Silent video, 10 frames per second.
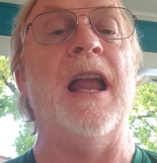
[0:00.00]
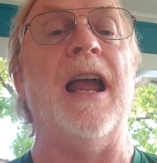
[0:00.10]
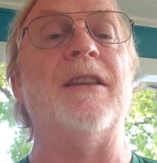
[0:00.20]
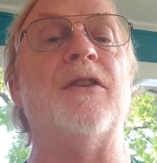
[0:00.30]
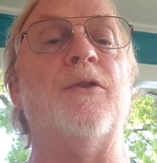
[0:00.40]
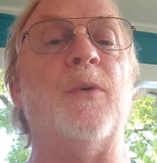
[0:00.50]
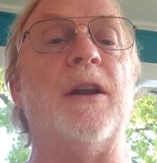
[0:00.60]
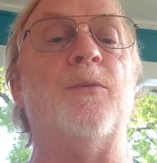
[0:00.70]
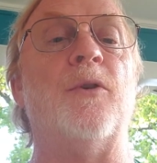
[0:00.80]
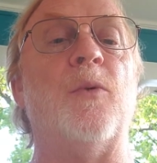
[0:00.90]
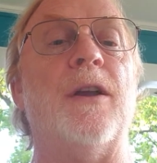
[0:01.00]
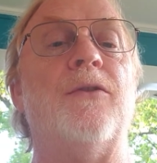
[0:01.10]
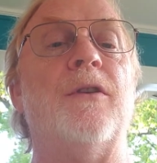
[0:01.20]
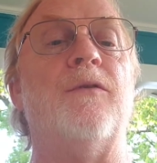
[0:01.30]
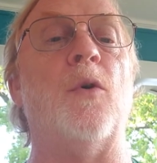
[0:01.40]
at the direct
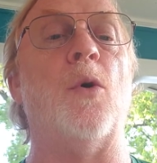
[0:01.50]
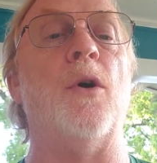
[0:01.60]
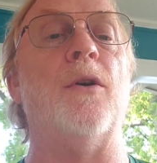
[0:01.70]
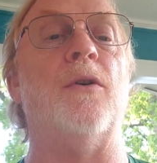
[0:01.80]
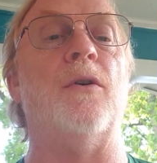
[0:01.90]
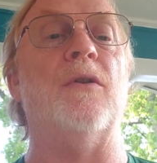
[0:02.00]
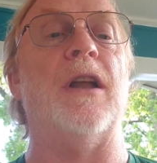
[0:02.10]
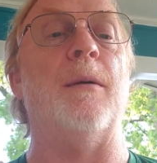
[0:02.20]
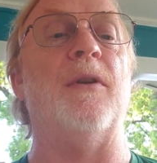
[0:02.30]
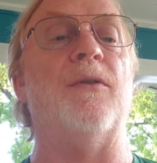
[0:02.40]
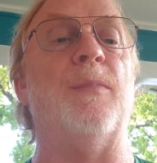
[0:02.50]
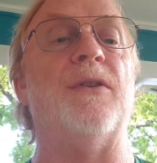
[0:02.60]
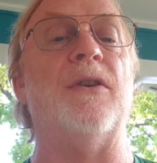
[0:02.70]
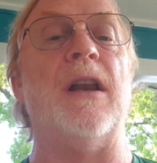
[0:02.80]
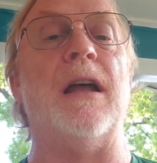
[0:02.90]
request of oil lobbyists. But
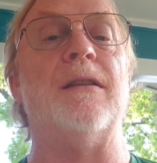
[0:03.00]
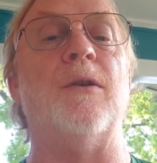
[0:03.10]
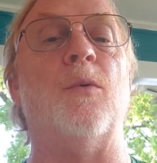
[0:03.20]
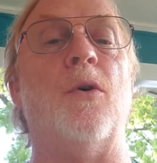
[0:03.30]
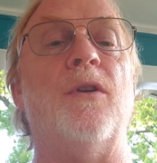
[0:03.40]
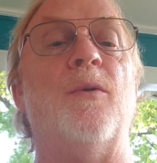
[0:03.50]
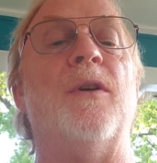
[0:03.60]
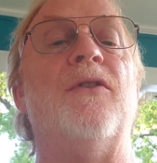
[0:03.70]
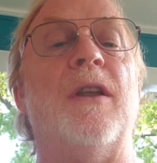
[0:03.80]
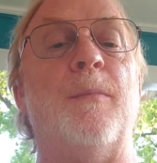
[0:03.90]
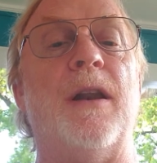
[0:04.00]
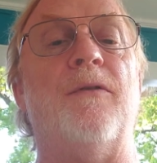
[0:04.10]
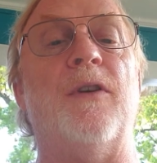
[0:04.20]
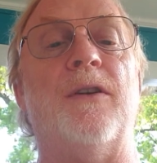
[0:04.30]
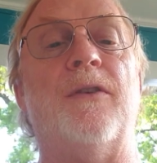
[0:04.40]
they're not the only ones that
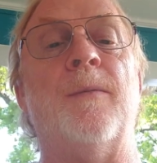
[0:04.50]
benefit.